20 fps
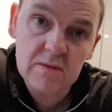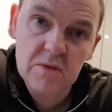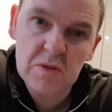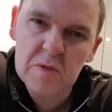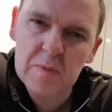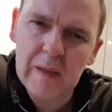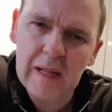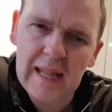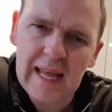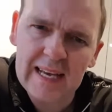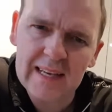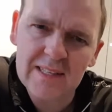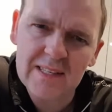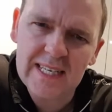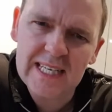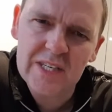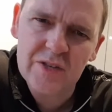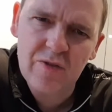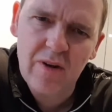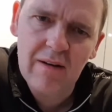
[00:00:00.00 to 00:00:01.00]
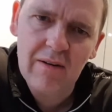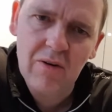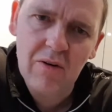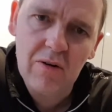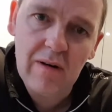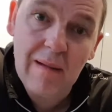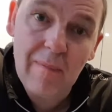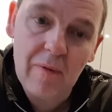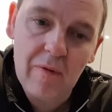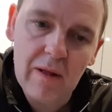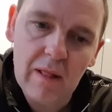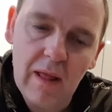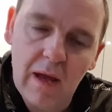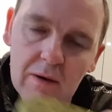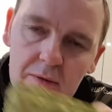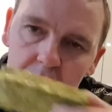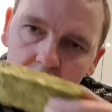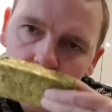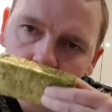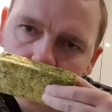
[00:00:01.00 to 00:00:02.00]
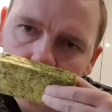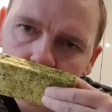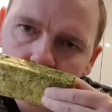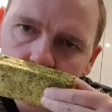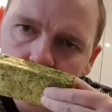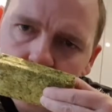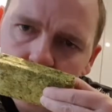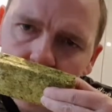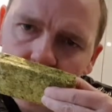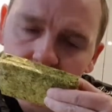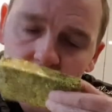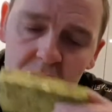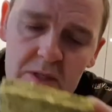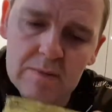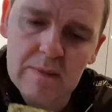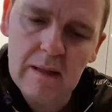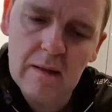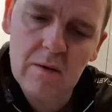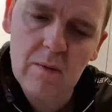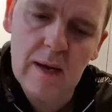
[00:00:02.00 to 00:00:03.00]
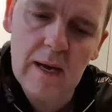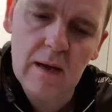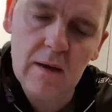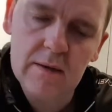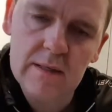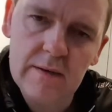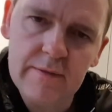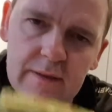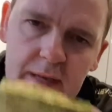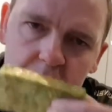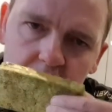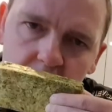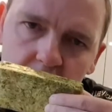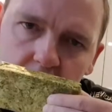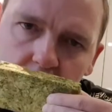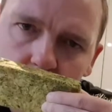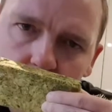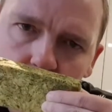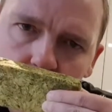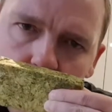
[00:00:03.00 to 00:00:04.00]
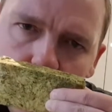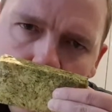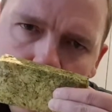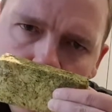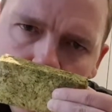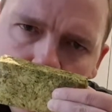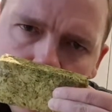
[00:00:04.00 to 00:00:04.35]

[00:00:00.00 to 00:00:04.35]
Doesn't smell like Citra or Amarillo. It does smell quite a lot different actually. Like more.